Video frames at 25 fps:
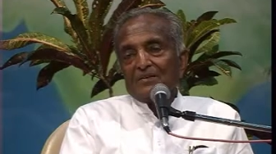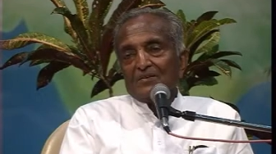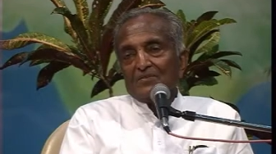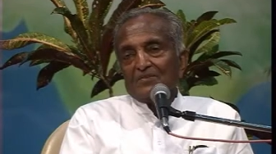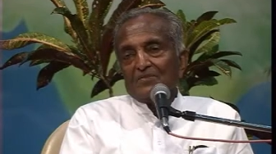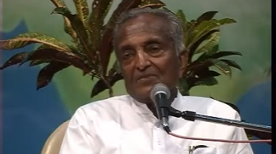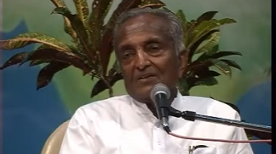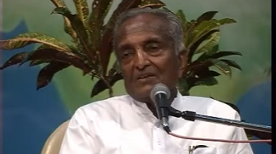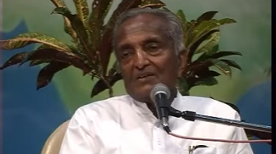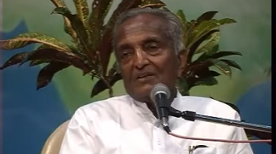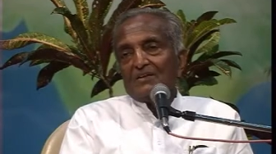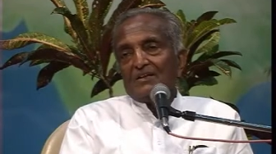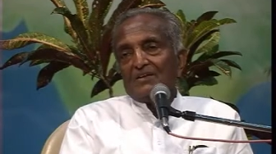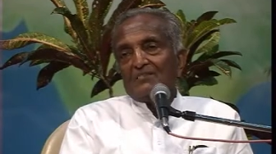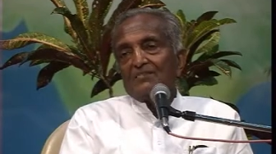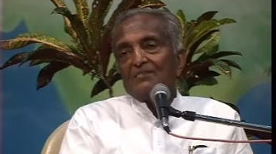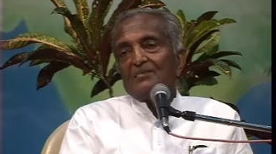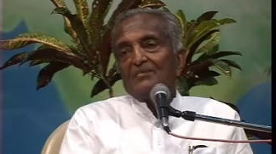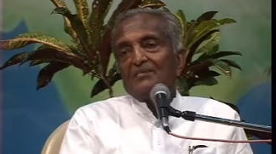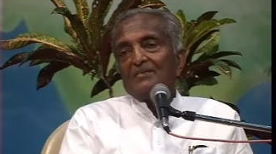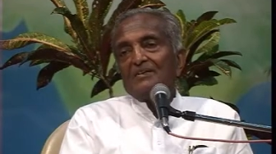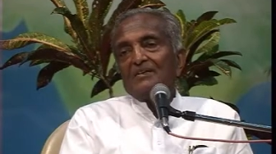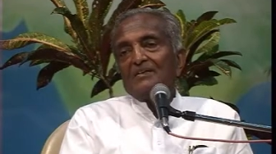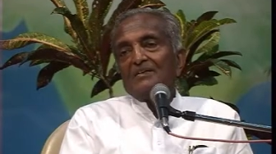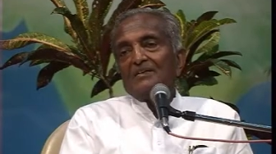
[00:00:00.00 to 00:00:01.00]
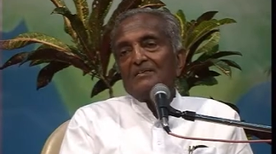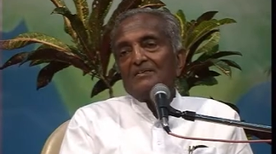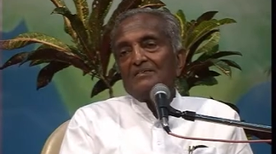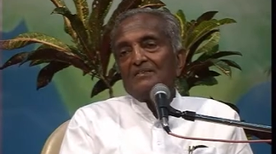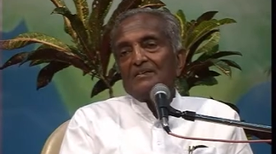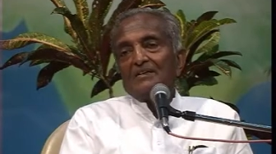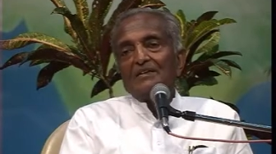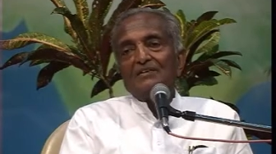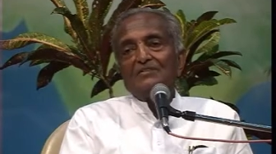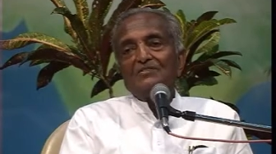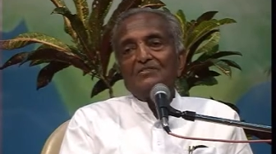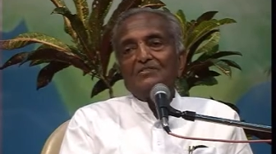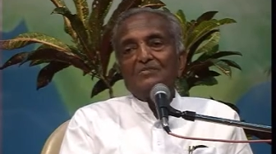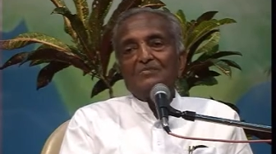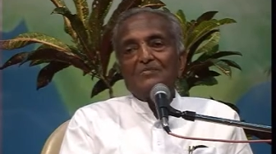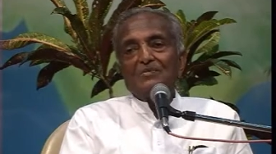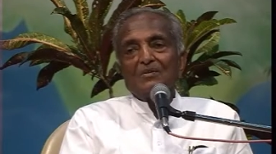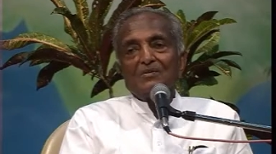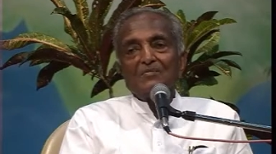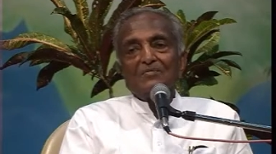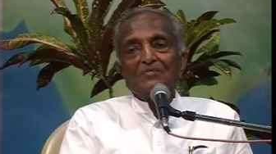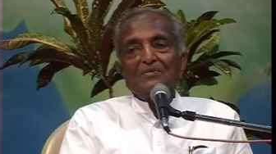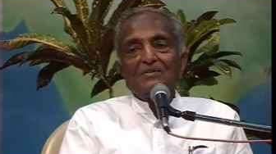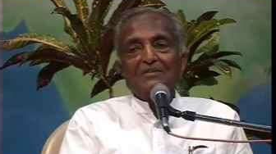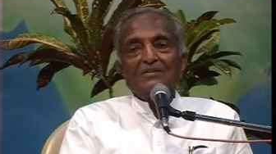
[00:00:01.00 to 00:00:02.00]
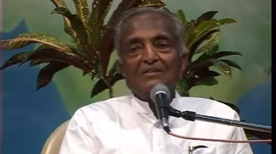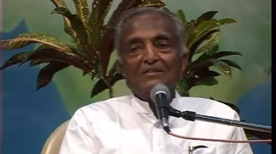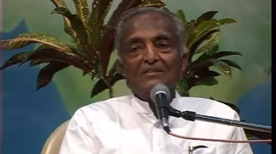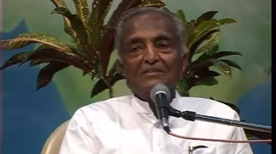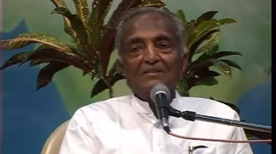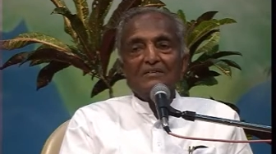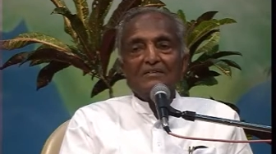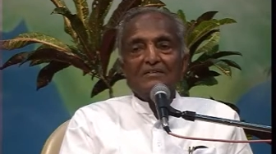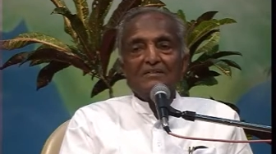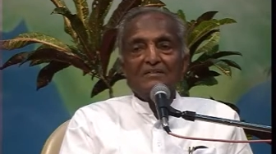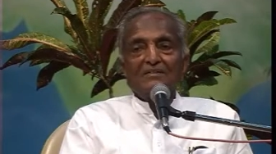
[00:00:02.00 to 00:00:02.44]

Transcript: Whether a woman has right to property.